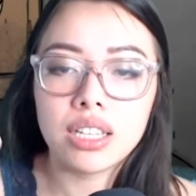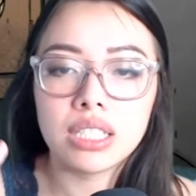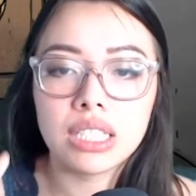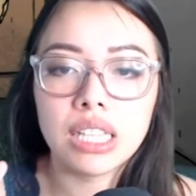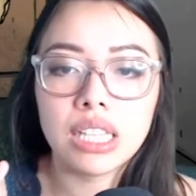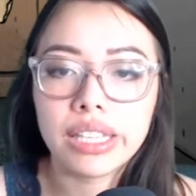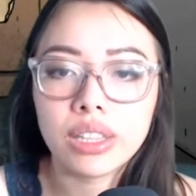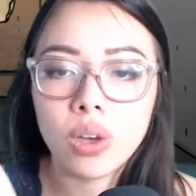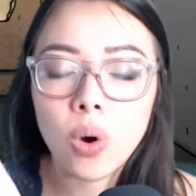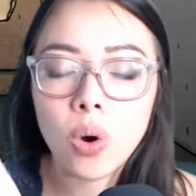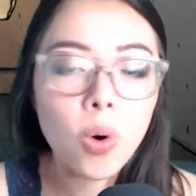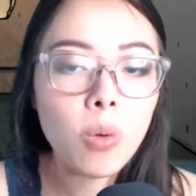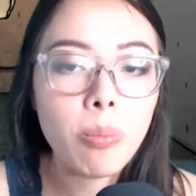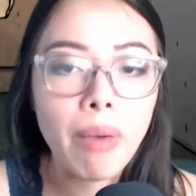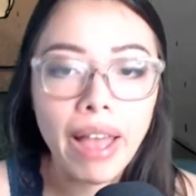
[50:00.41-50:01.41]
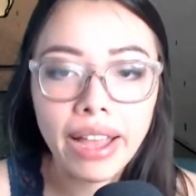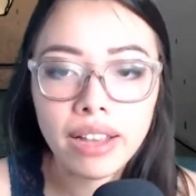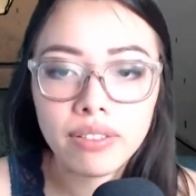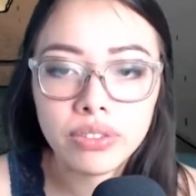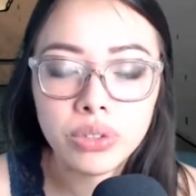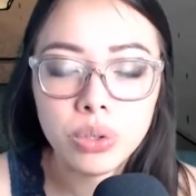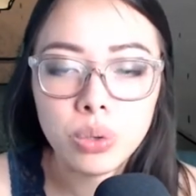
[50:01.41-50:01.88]
like the whole bag
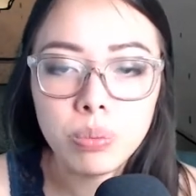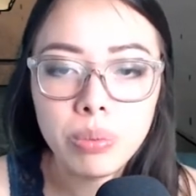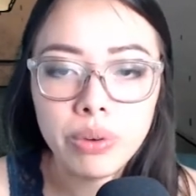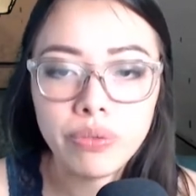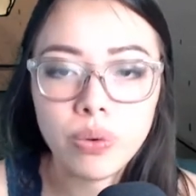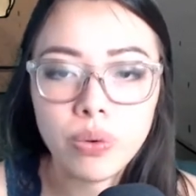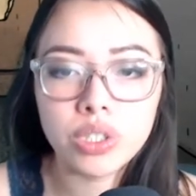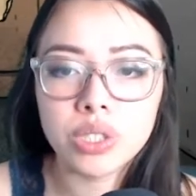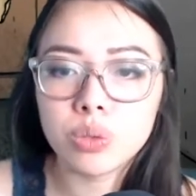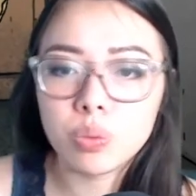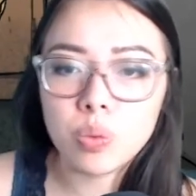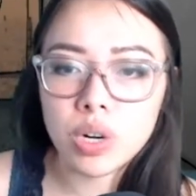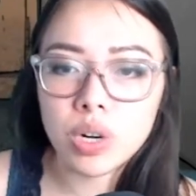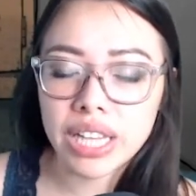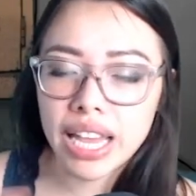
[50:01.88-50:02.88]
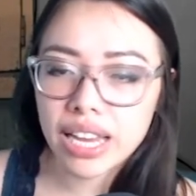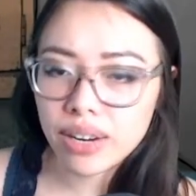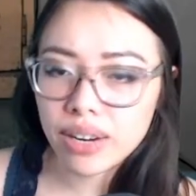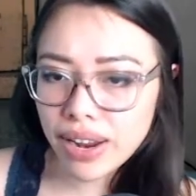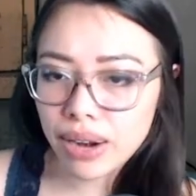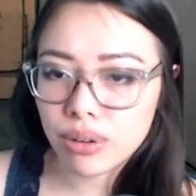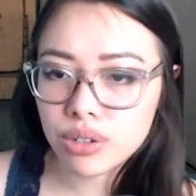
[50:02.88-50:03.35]
of soup for just 1 can
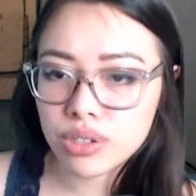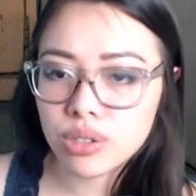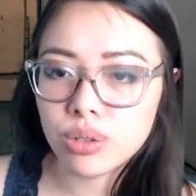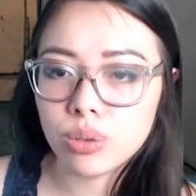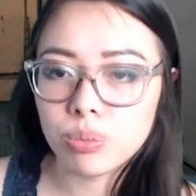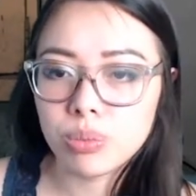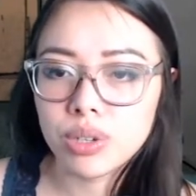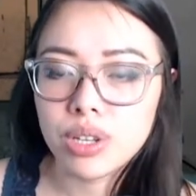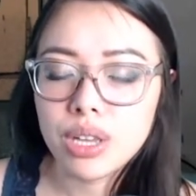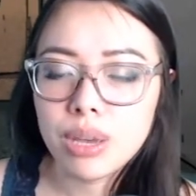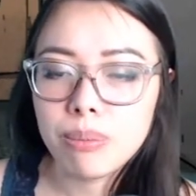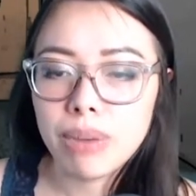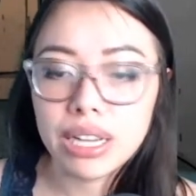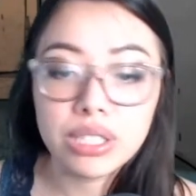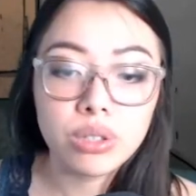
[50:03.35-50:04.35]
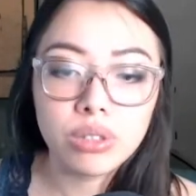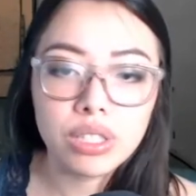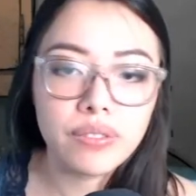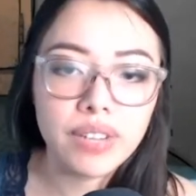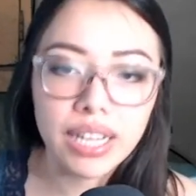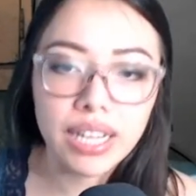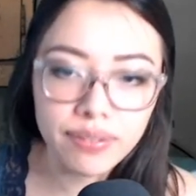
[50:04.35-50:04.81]
of our soup? But I don't
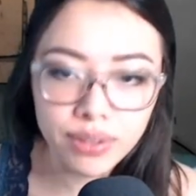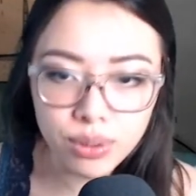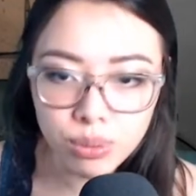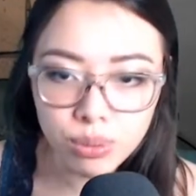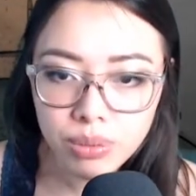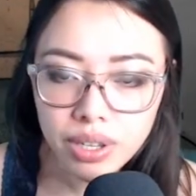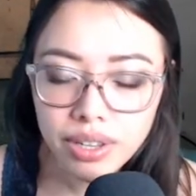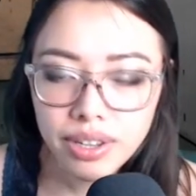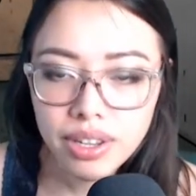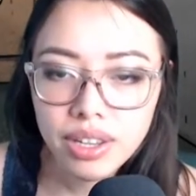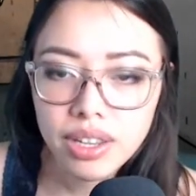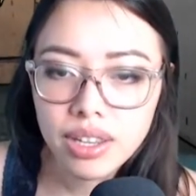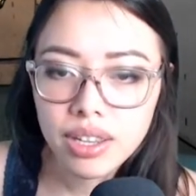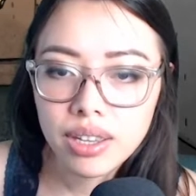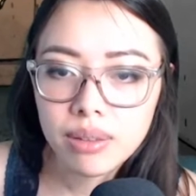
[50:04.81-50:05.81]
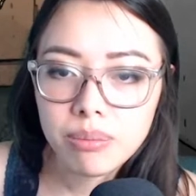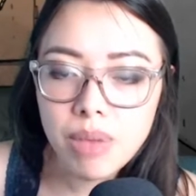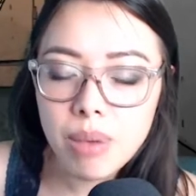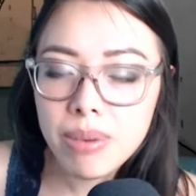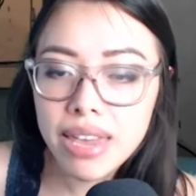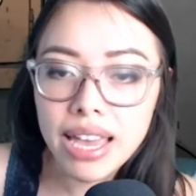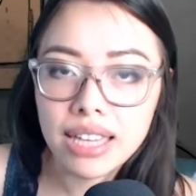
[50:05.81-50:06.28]
even have soup.
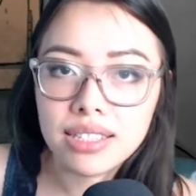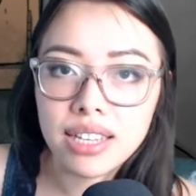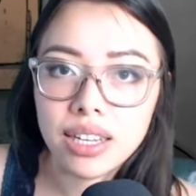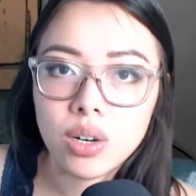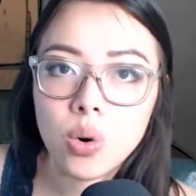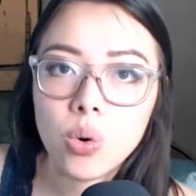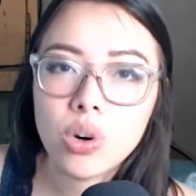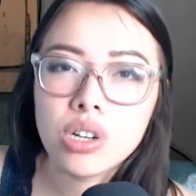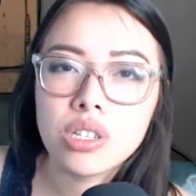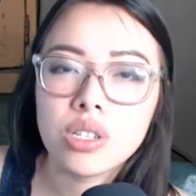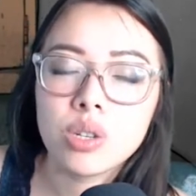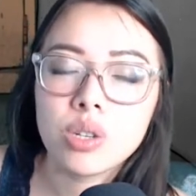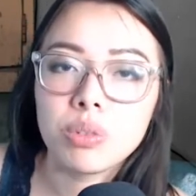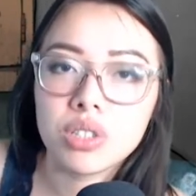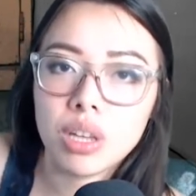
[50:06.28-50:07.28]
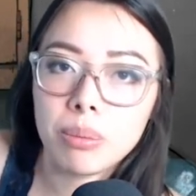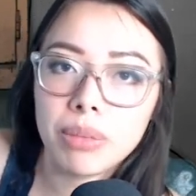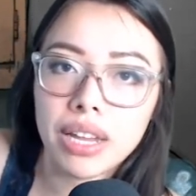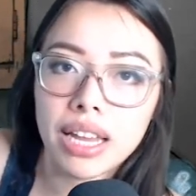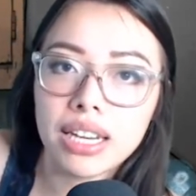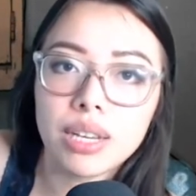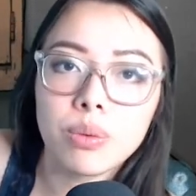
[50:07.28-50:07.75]
Maybe he has like corn soup or
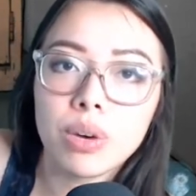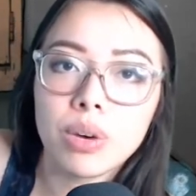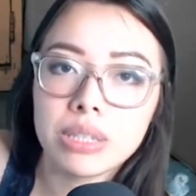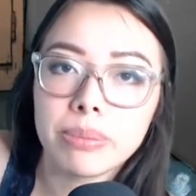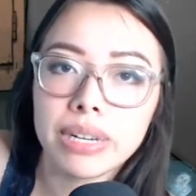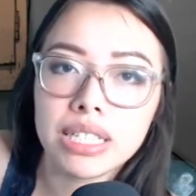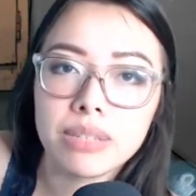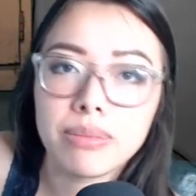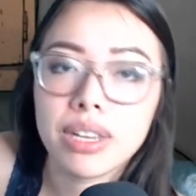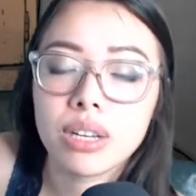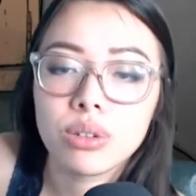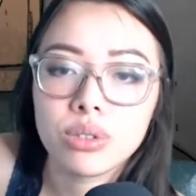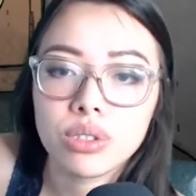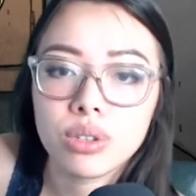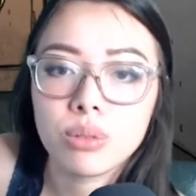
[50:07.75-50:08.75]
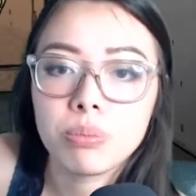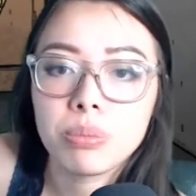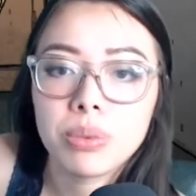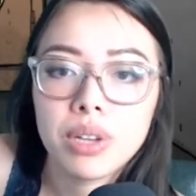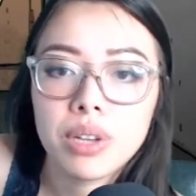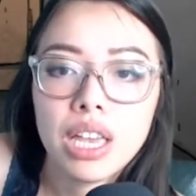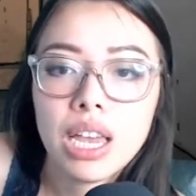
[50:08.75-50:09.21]
something and he wants my tomato soup.
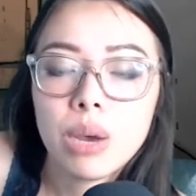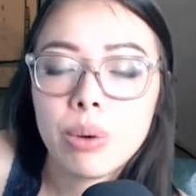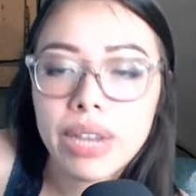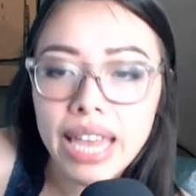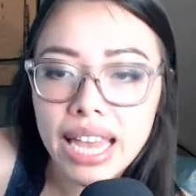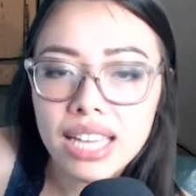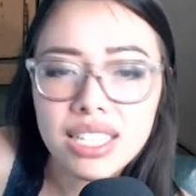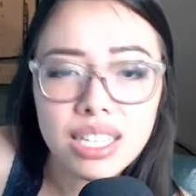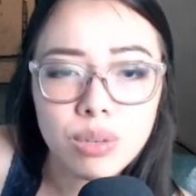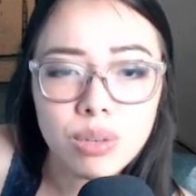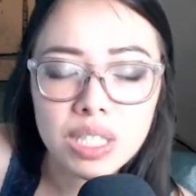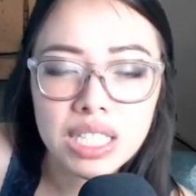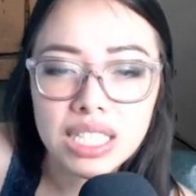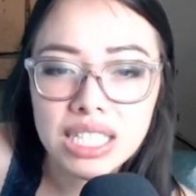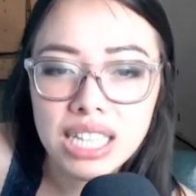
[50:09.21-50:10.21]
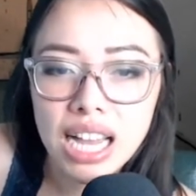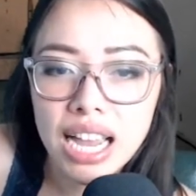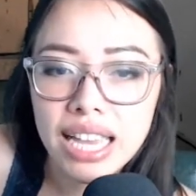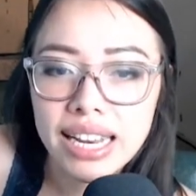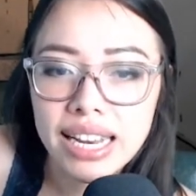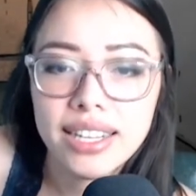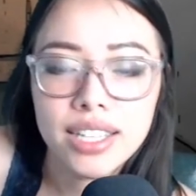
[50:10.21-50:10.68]
We can't see what's
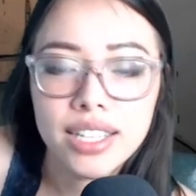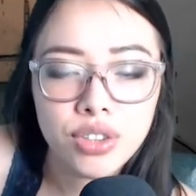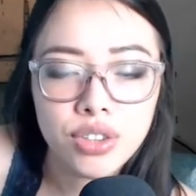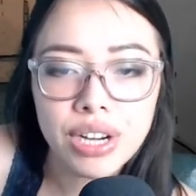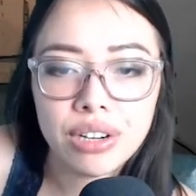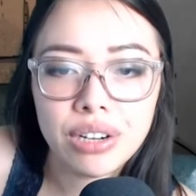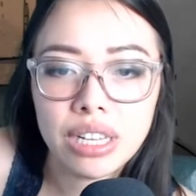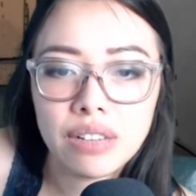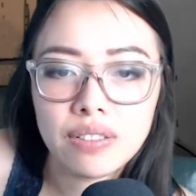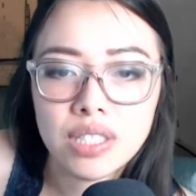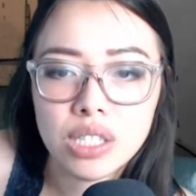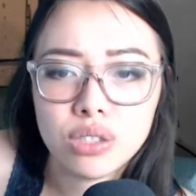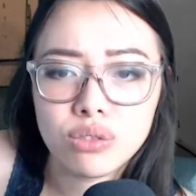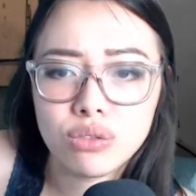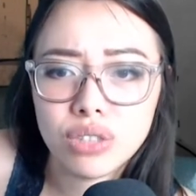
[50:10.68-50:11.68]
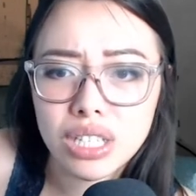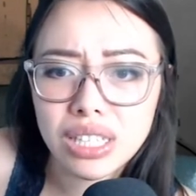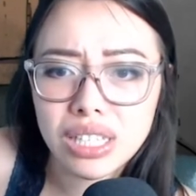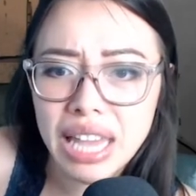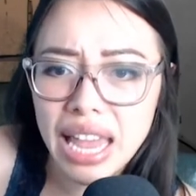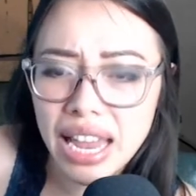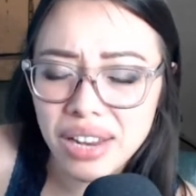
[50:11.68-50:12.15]
inside, and the trader gives us
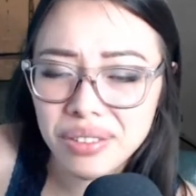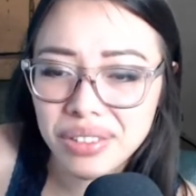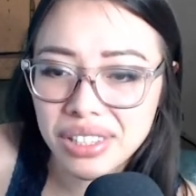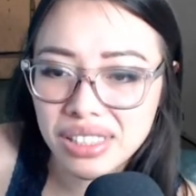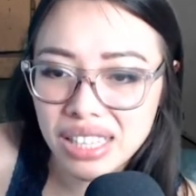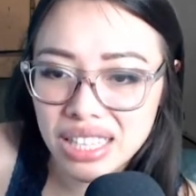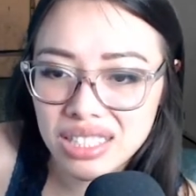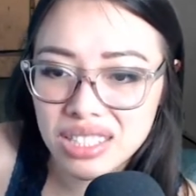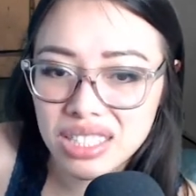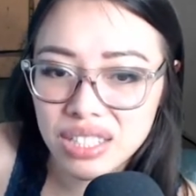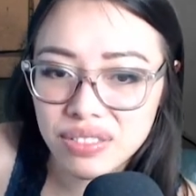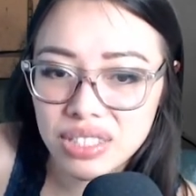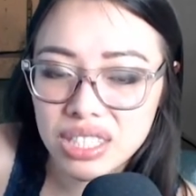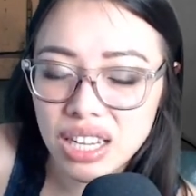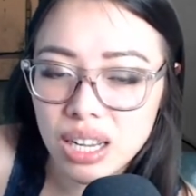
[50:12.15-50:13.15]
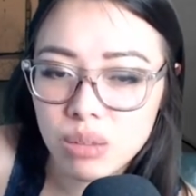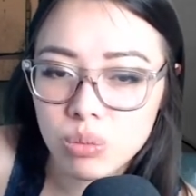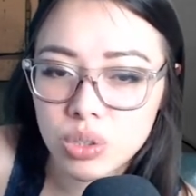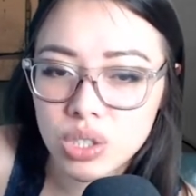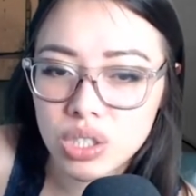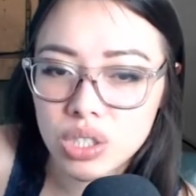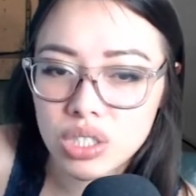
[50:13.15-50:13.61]
really angry glances every time we should